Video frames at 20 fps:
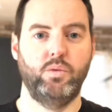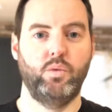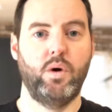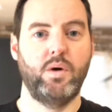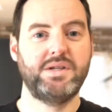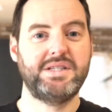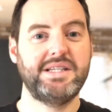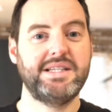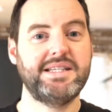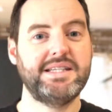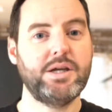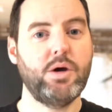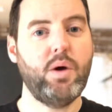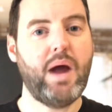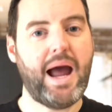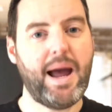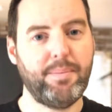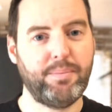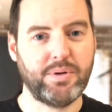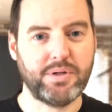as it so
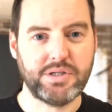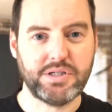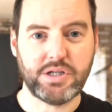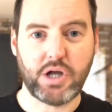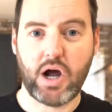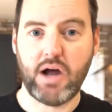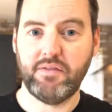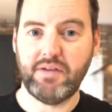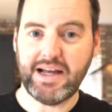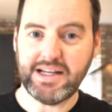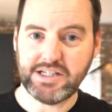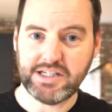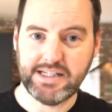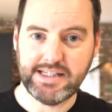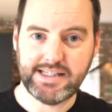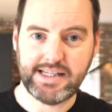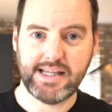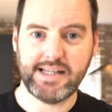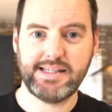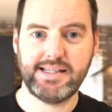happens, I've actually
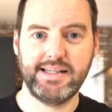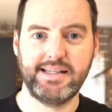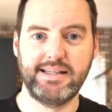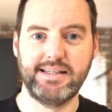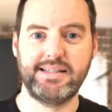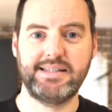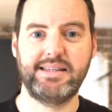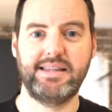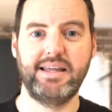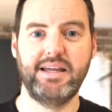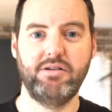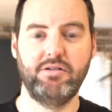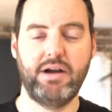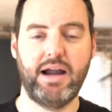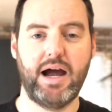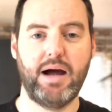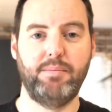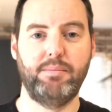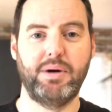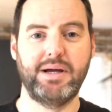tested this theory
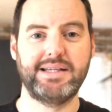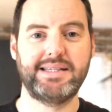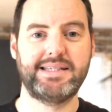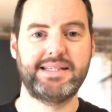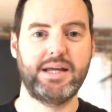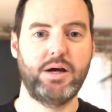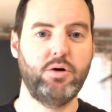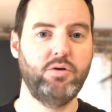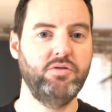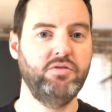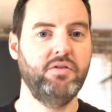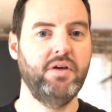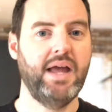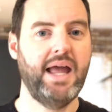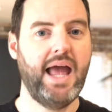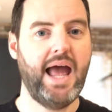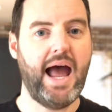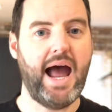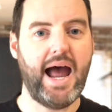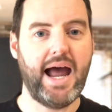out myself,
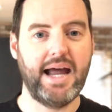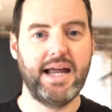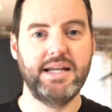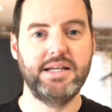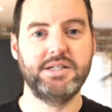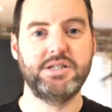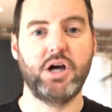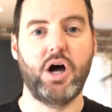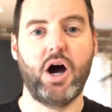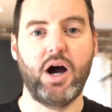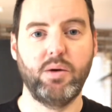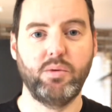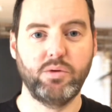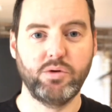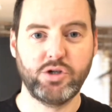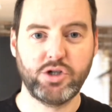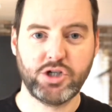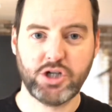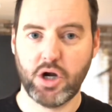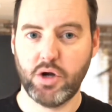and I will
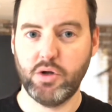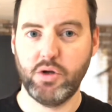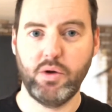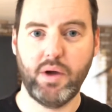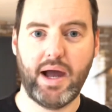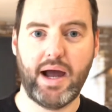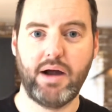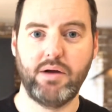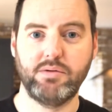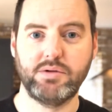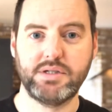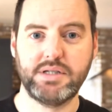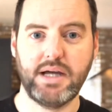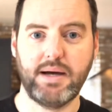show you how it was done.